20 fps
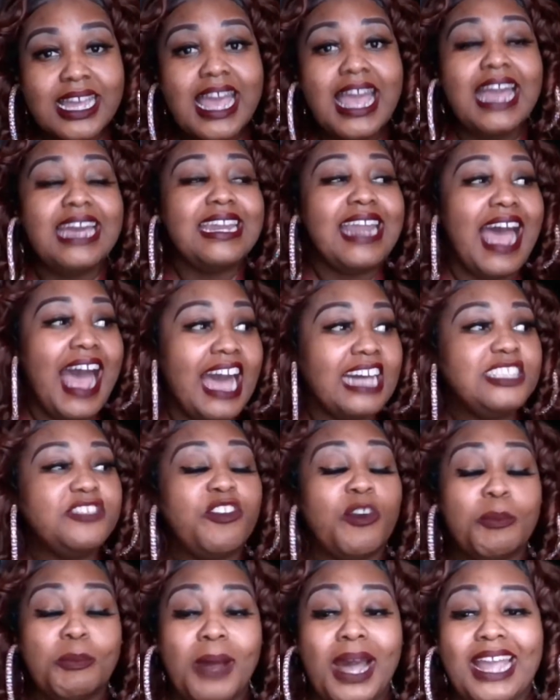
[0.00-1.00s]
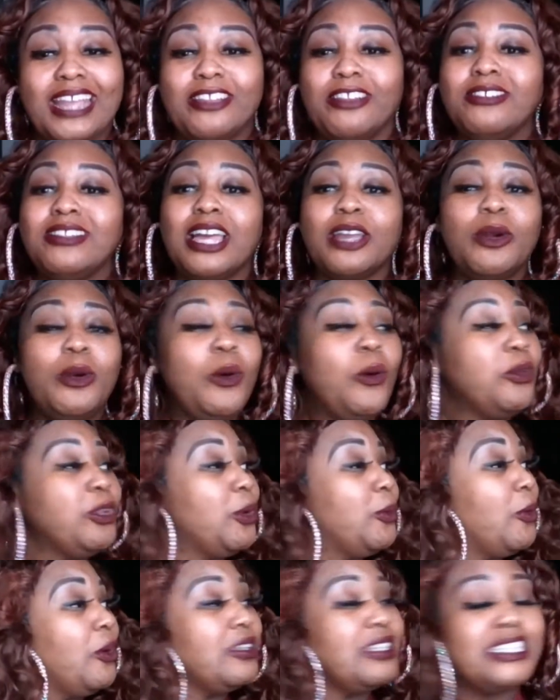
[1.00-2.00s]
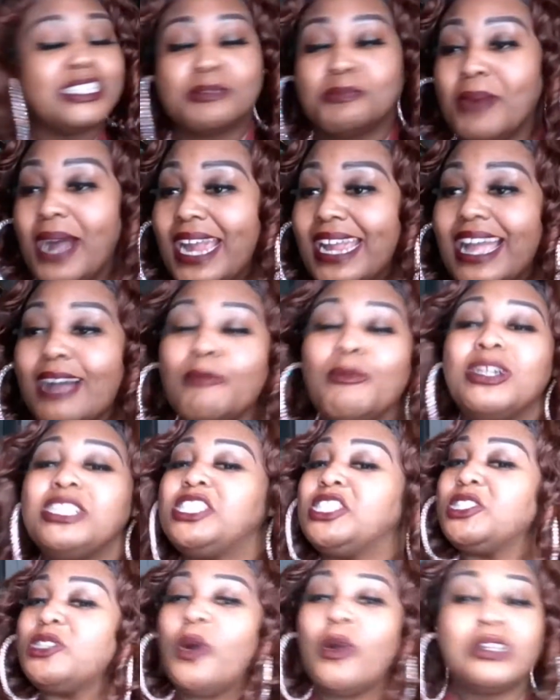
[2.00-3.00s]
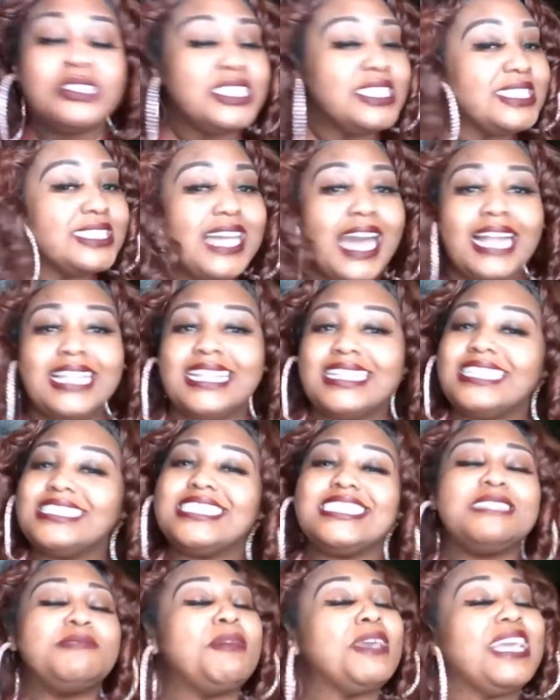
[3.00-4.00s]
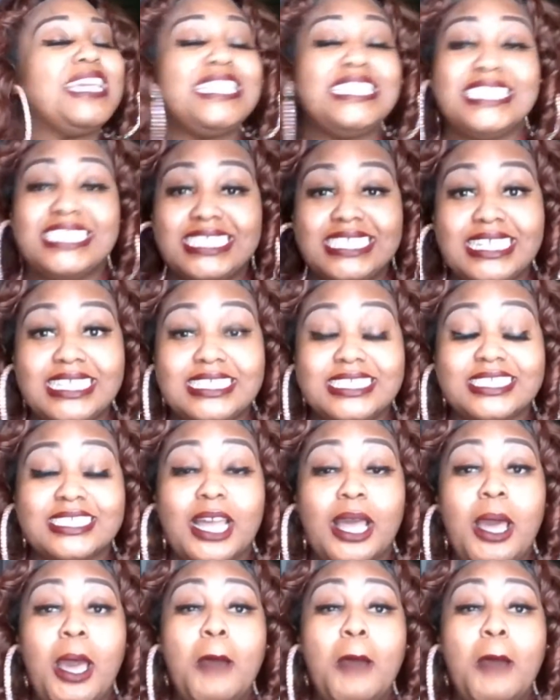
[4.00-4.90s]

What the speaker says: and ask for Mike. You're like, who in the world is Mike? What store is this guy? Like, this doesn't make any sense.